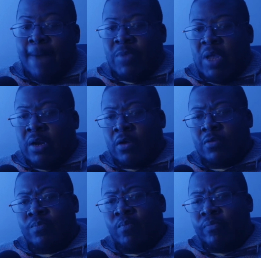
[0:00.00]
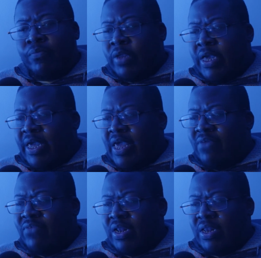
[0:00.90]
And, um, he
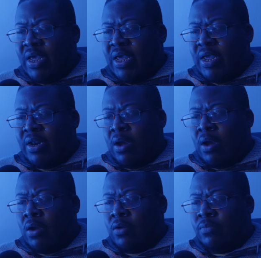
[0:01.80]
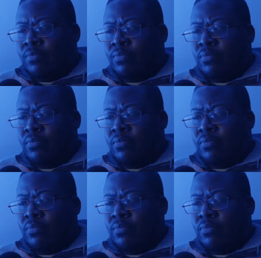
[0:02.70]
even did, um,